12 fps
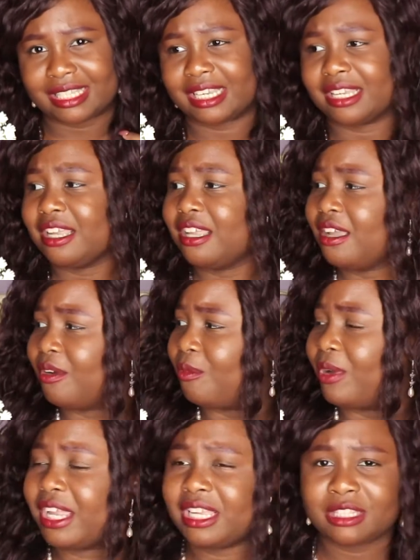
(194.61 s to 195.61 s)
Like,
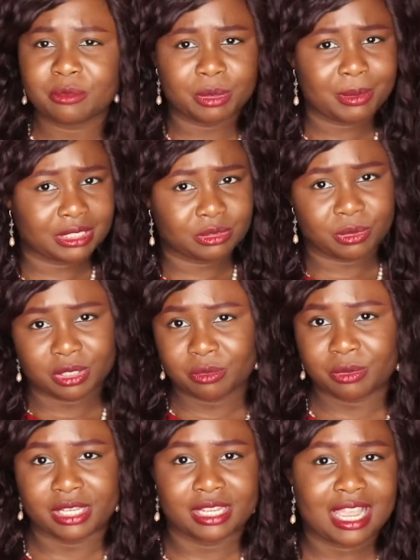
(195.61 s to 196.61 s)
what angle are we about to
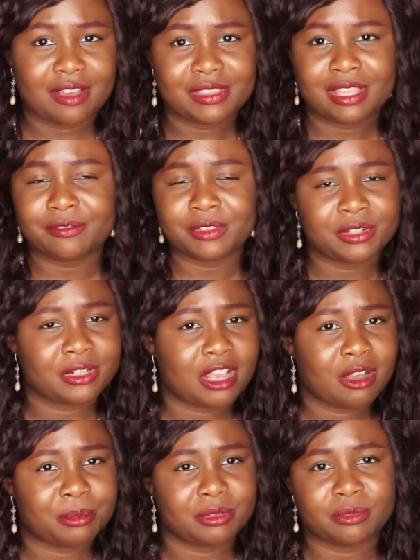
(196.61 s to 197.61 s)
work with? Have that figured
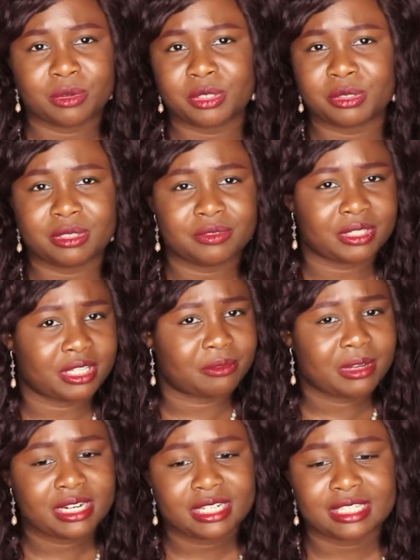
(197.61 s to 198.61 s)
out before you even
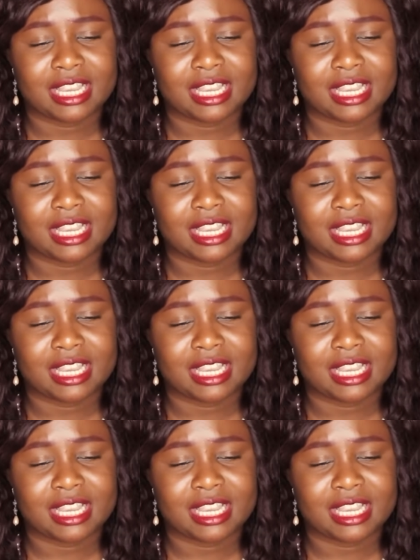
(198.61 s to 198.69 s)
get ready.